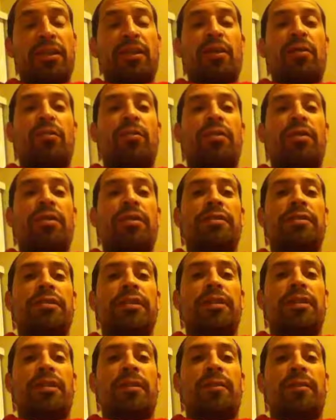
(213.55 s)
was
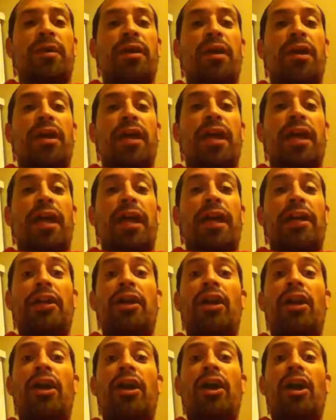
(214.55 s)
an
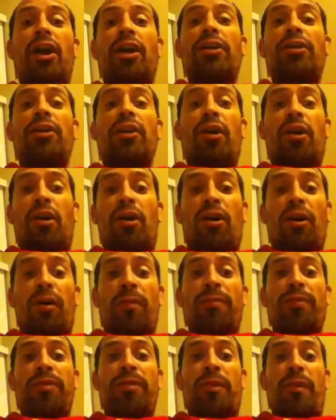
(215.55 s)

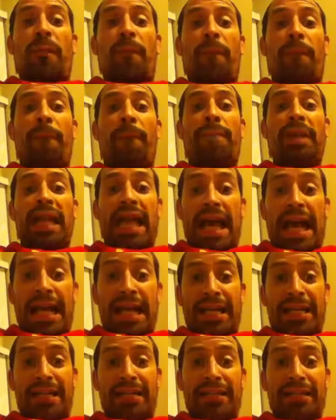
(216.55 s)
unarmed black
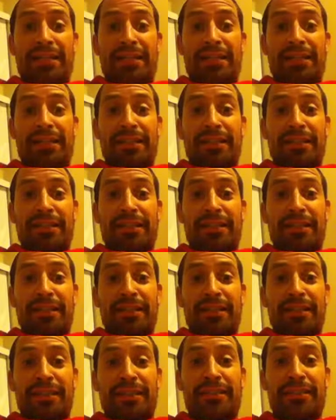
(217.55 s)

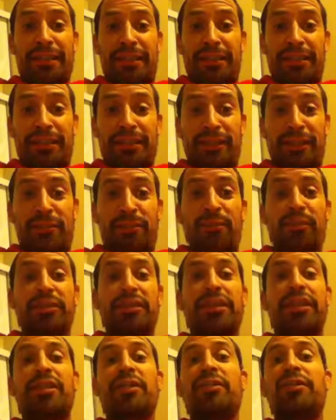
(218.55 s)
citizen was
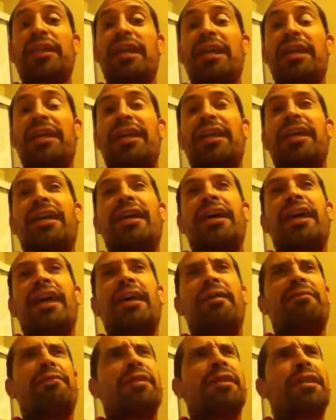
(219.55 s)
killed, like,
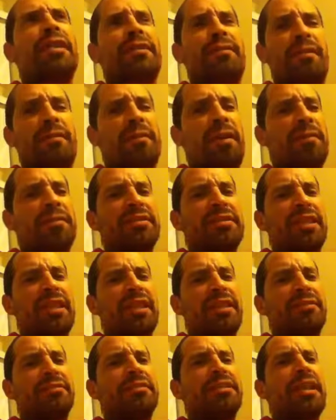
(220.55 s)
every, if I'm not
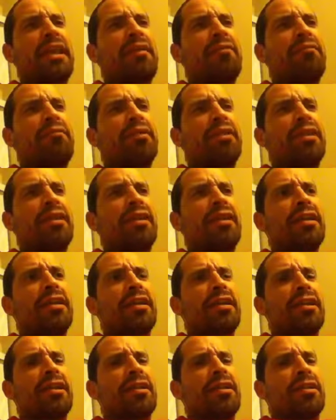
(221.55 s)
mistaken, it was every
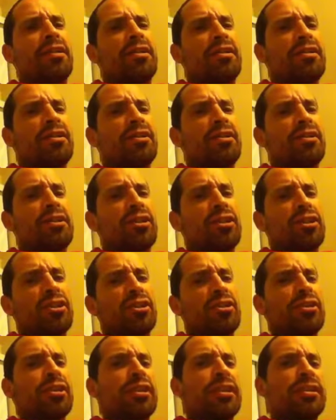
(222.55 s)

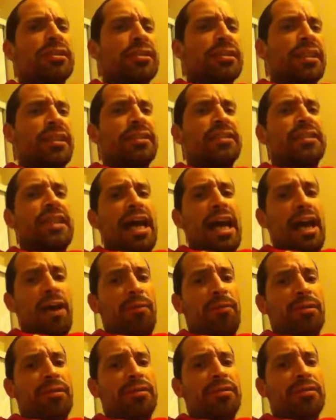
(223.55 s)
36
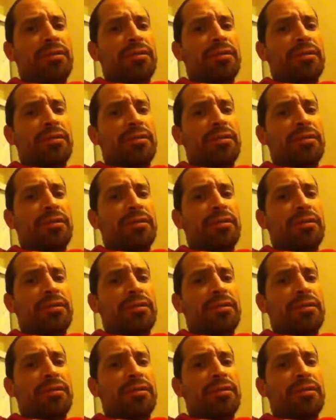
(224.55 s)
hours